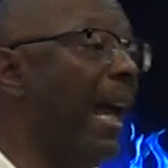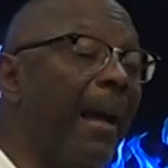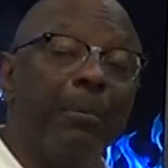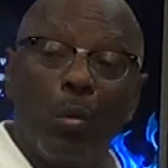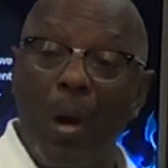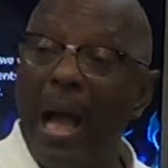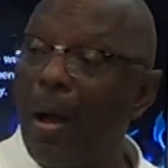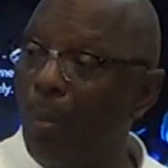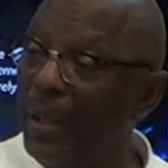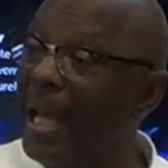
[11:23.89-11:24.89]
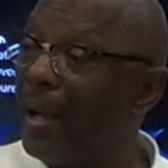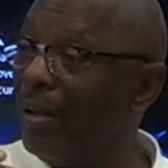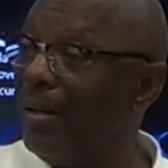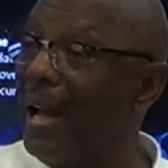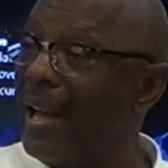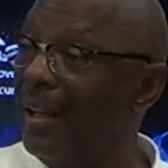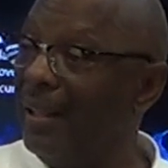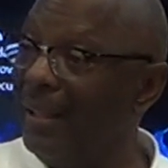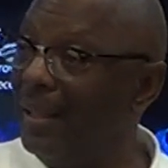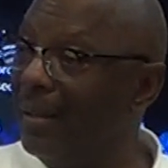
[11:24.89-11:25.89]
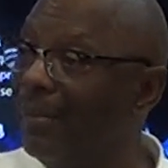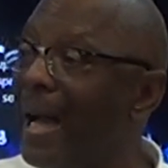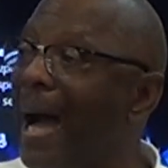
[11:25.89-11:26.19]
After a while, we got to learn how to live